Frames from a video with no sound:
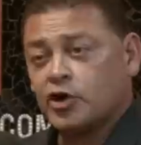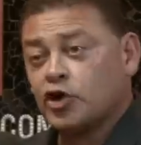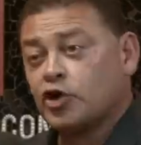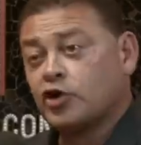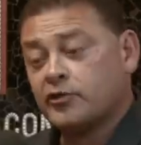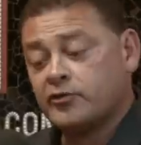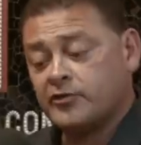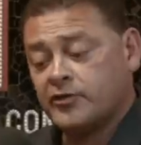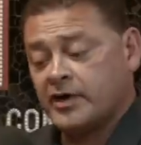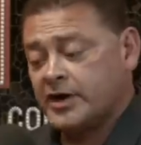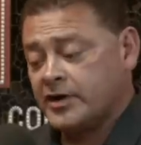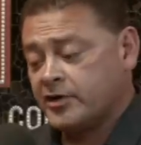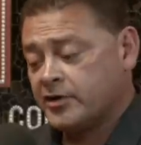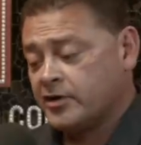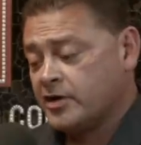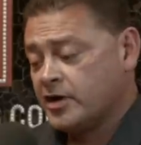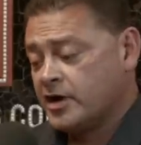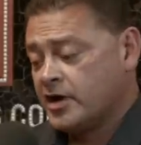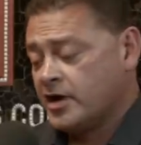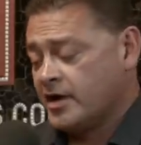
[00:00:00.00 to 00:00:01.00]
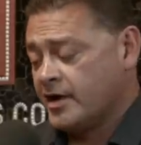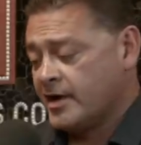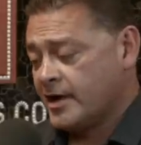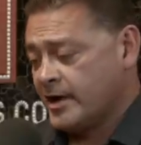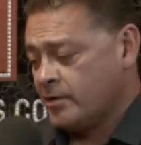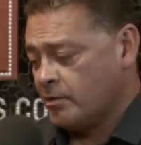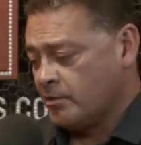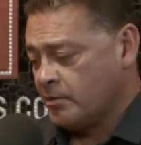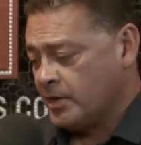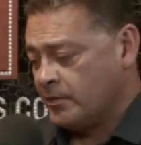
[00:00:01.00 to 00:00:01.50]
good fighter. And I
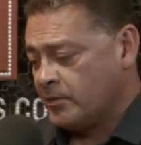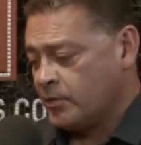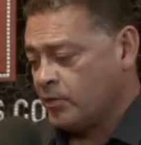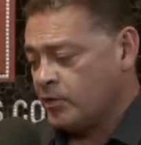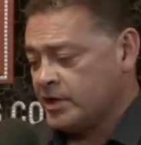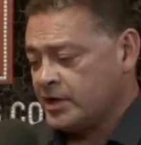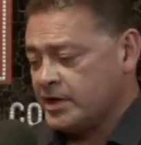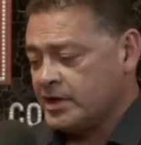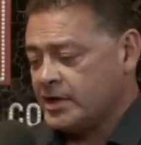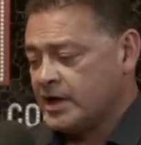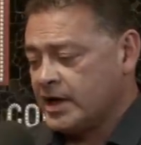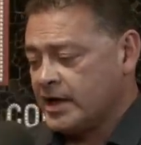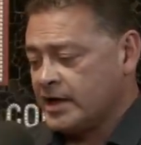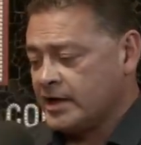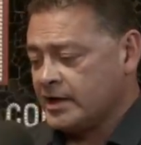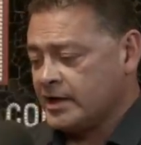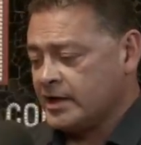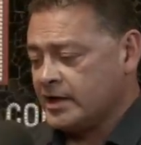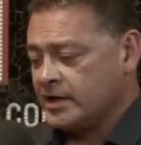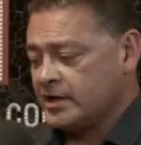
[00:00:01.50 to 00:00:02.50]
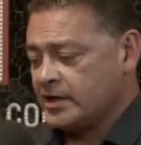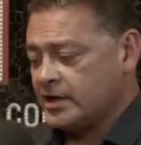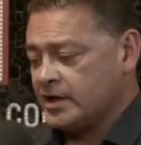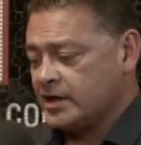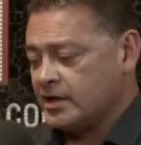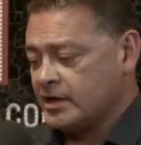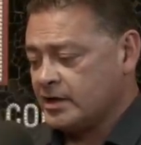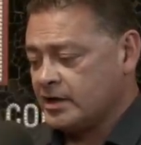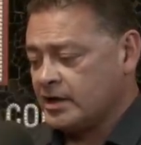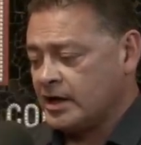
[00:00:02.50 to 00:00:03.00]
remember when he got hit,
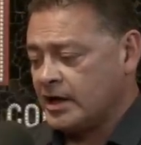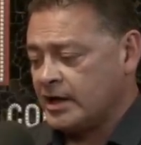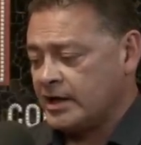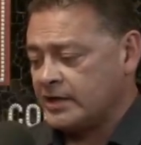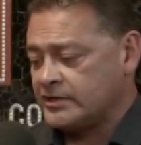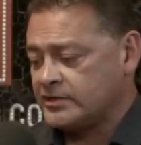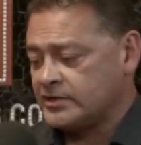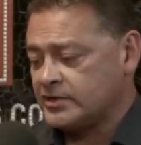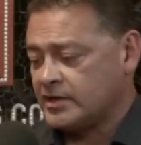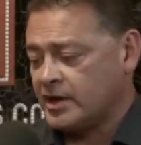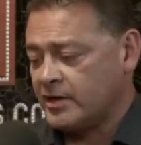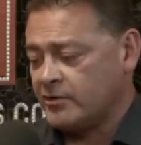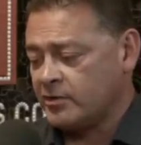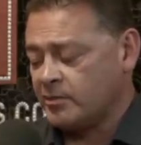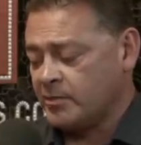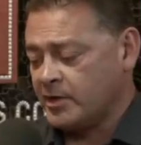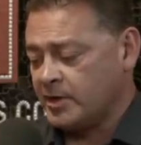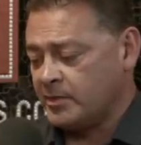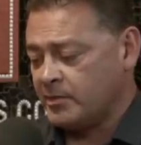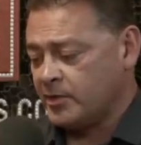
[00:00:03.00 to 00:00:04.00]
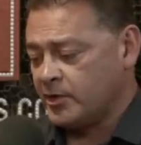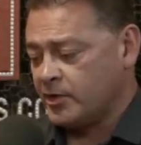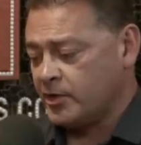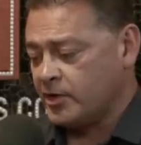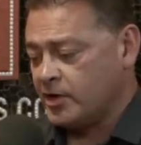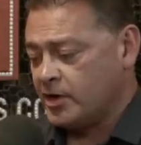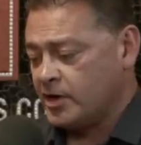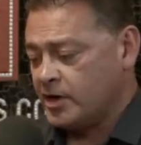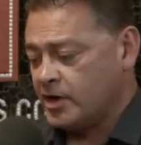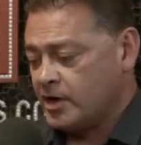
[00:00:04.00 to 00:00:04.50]
guys, I remember
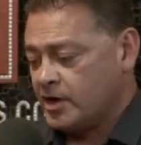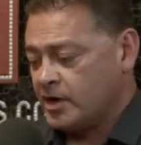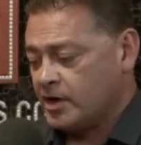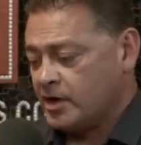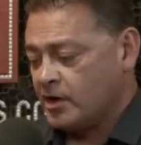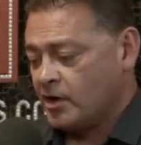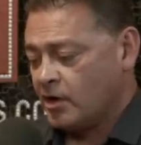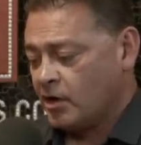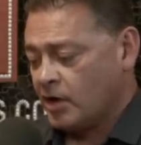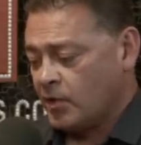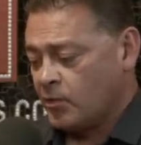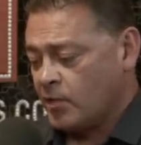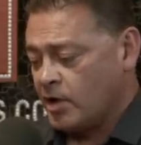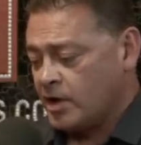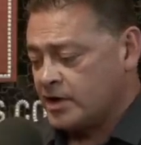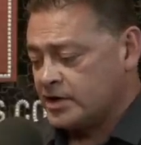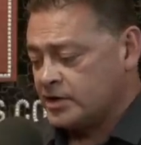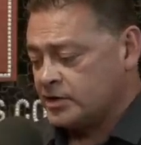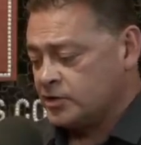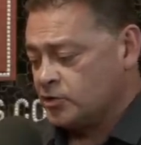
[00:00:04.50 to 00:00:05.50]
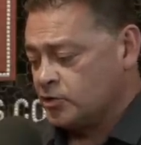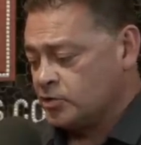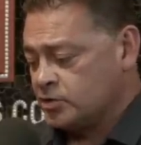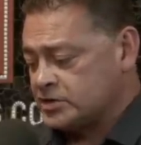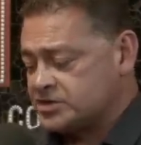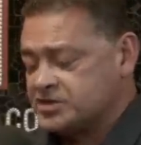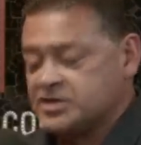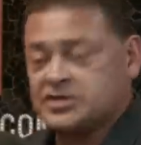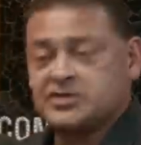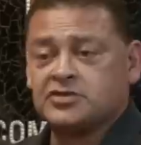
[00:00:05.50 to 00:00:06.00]
all I wanted to do was
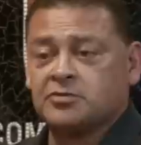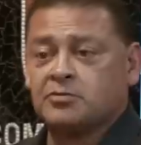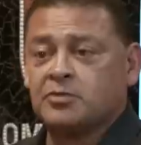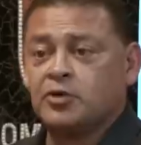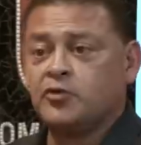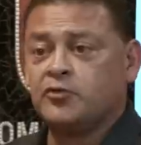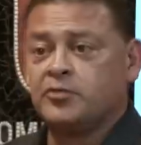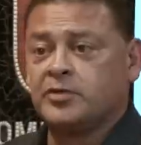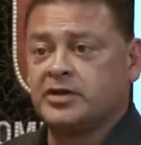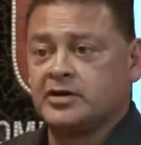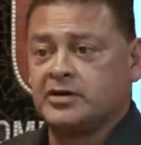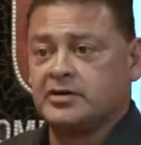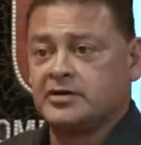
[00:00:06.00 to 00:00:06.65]
see some movement.